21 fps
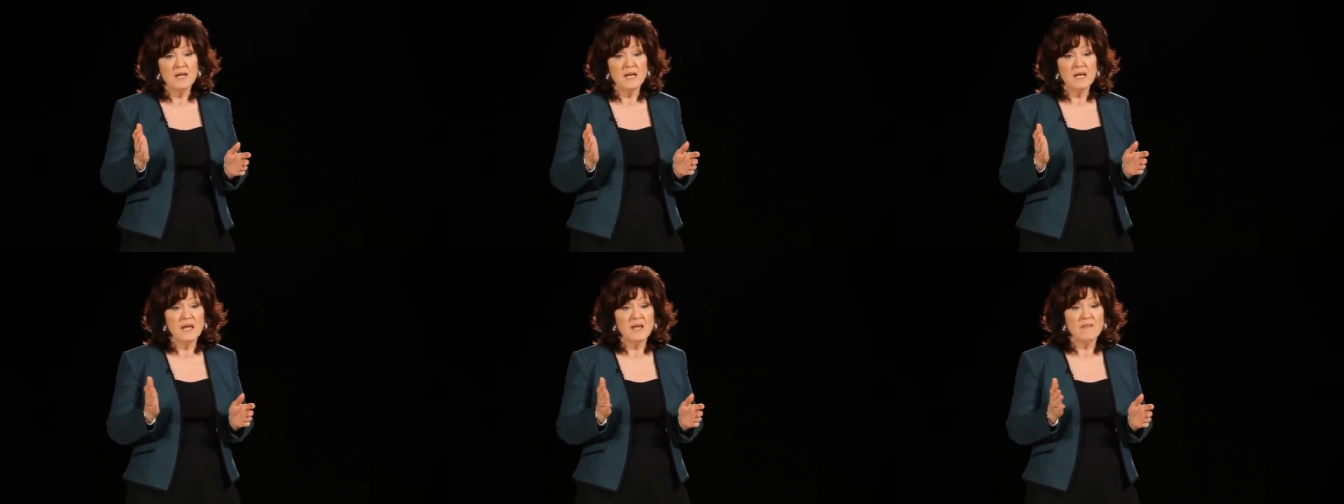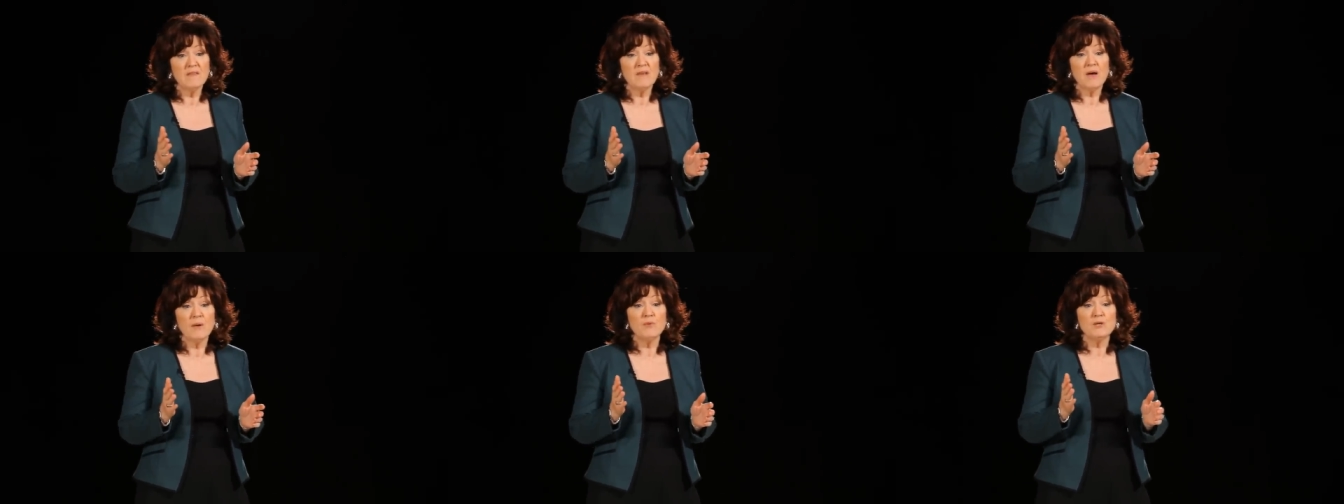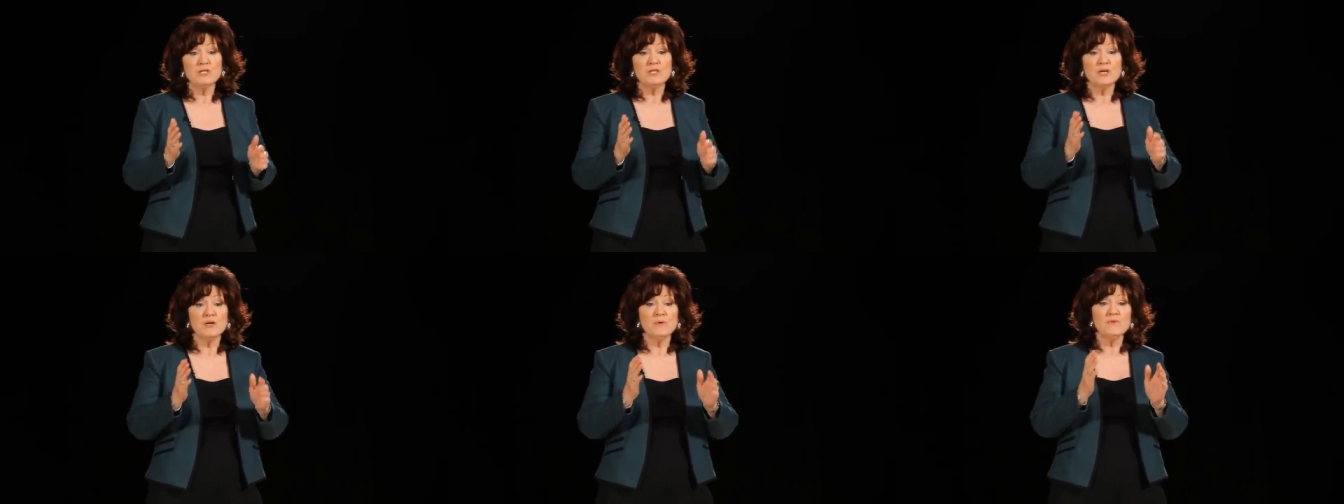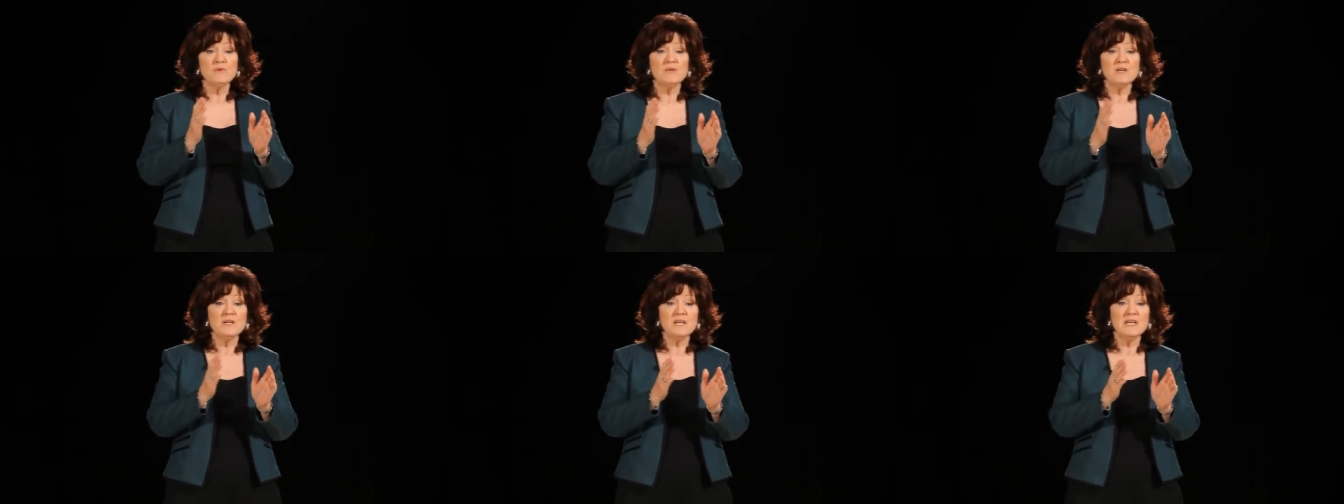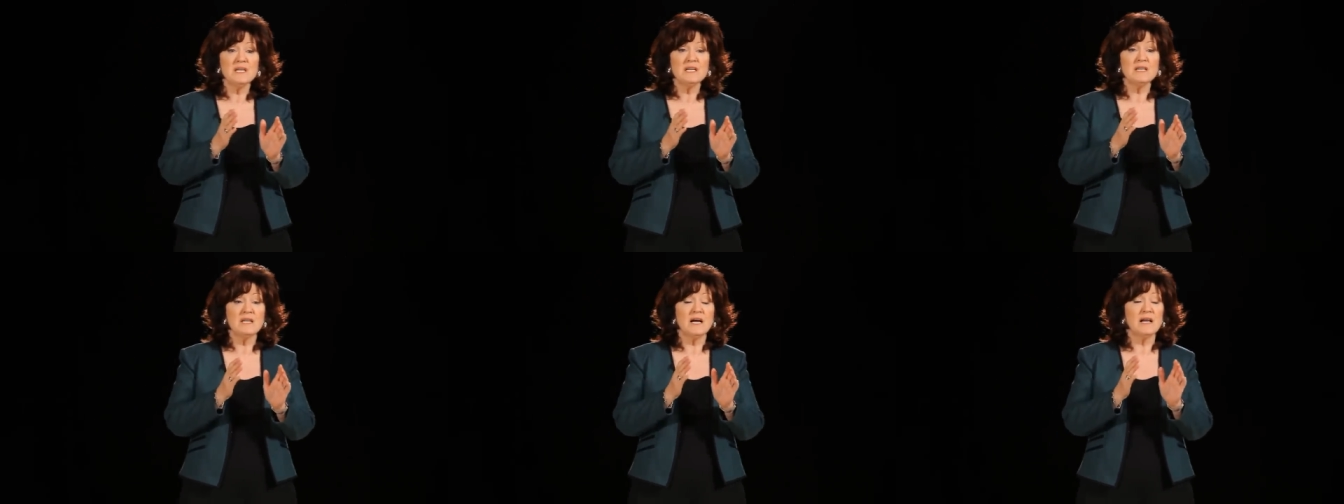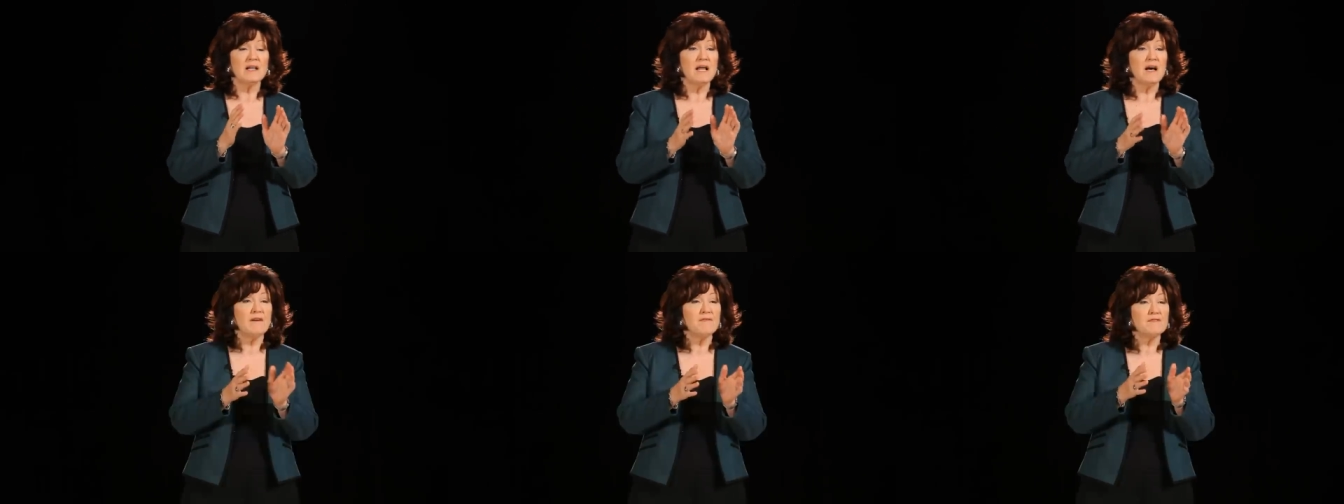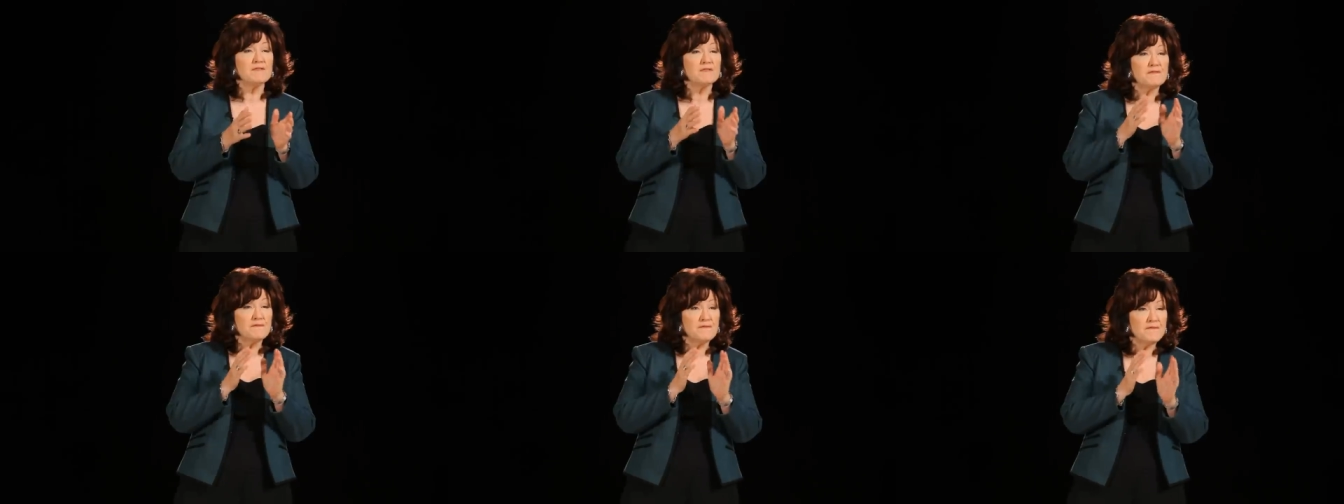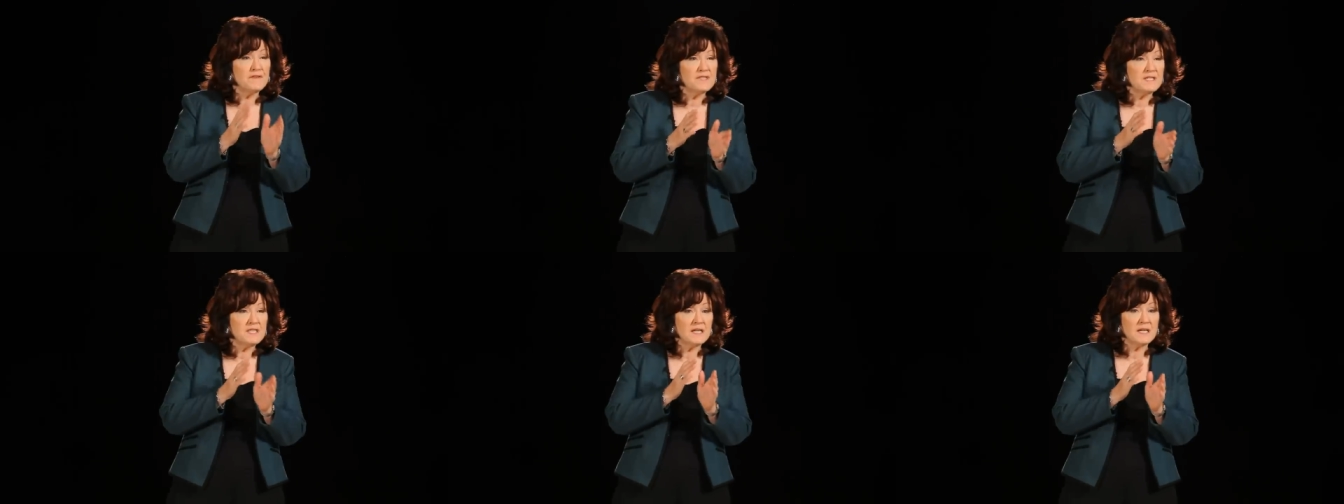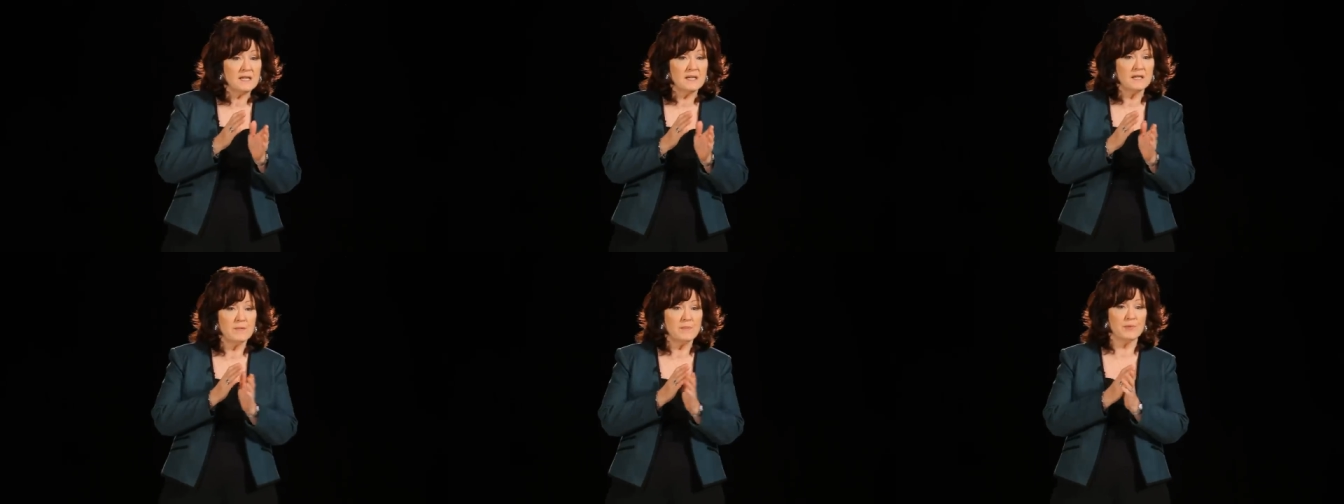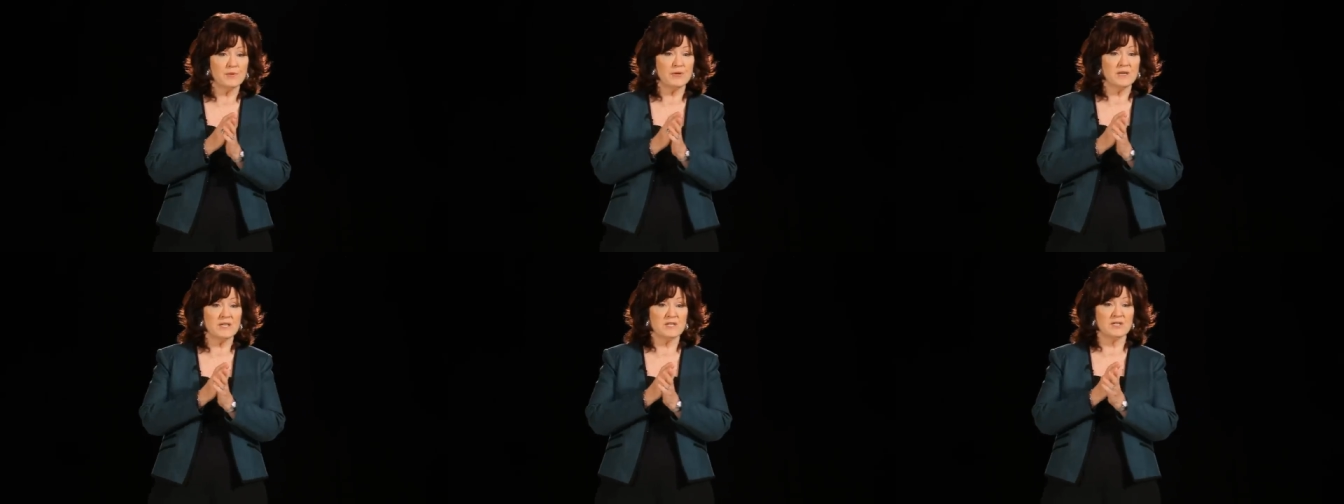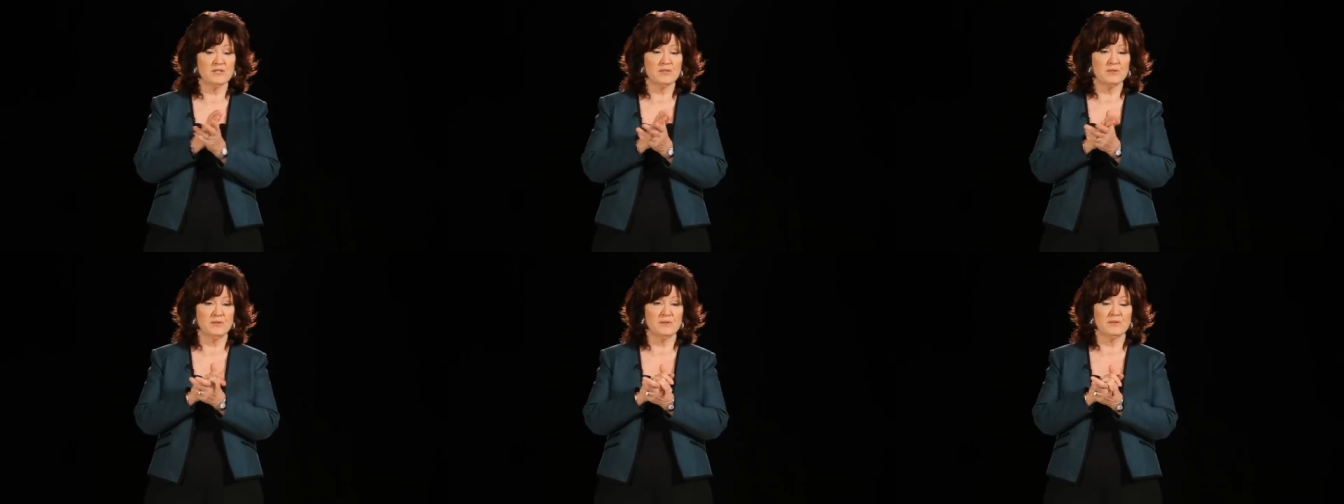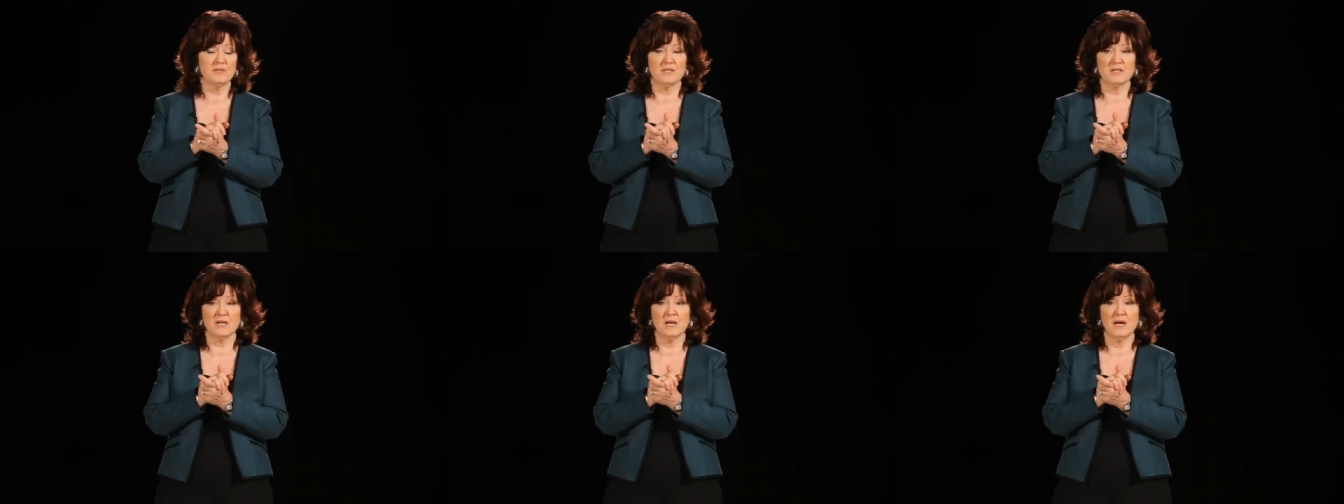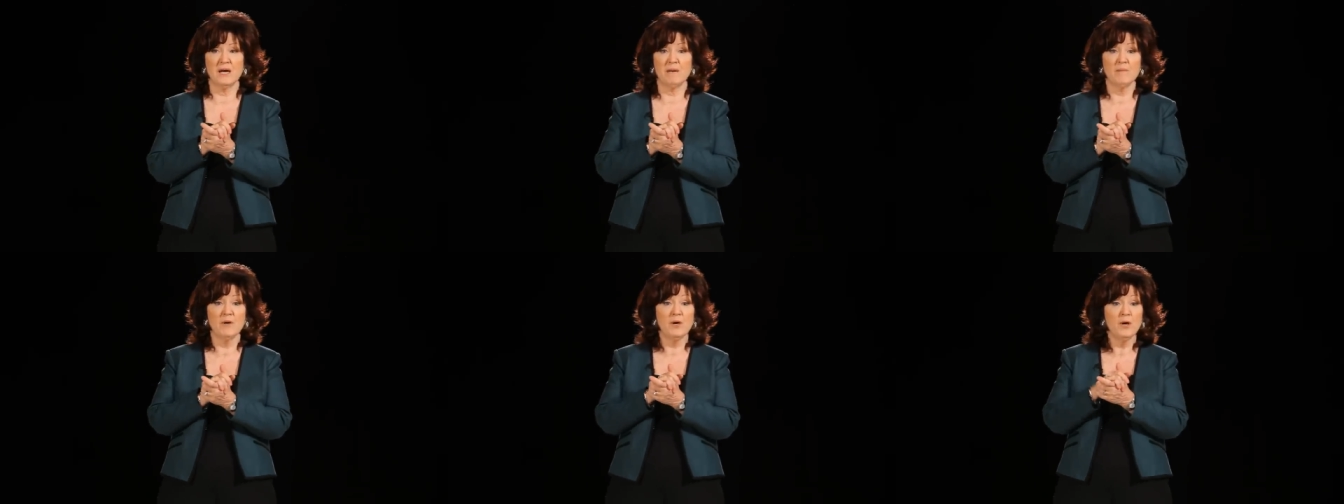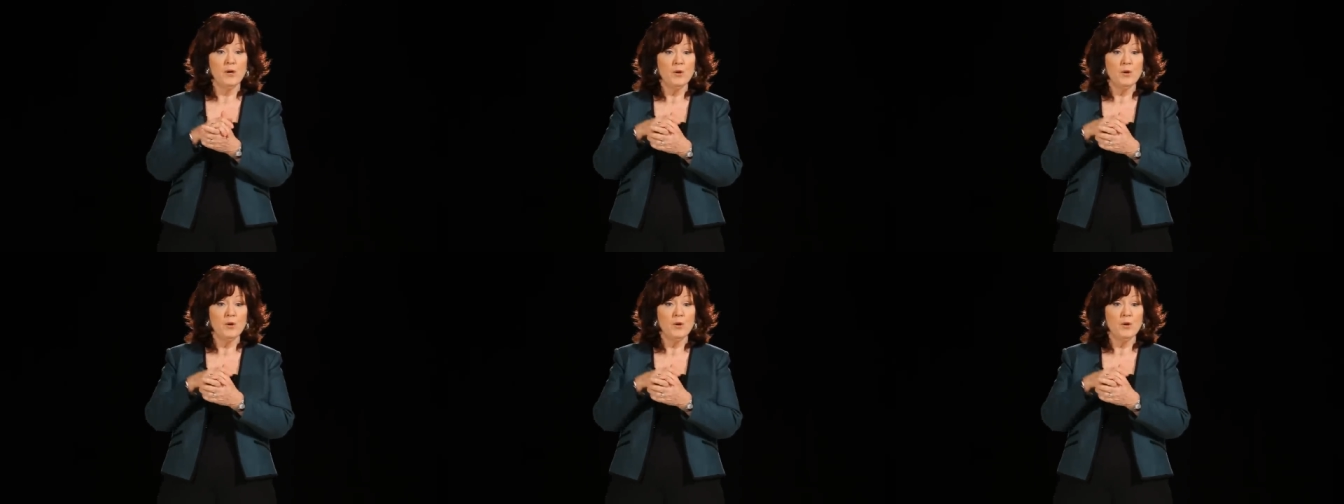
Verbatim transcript: in that we don't need our lovers physically present all the time.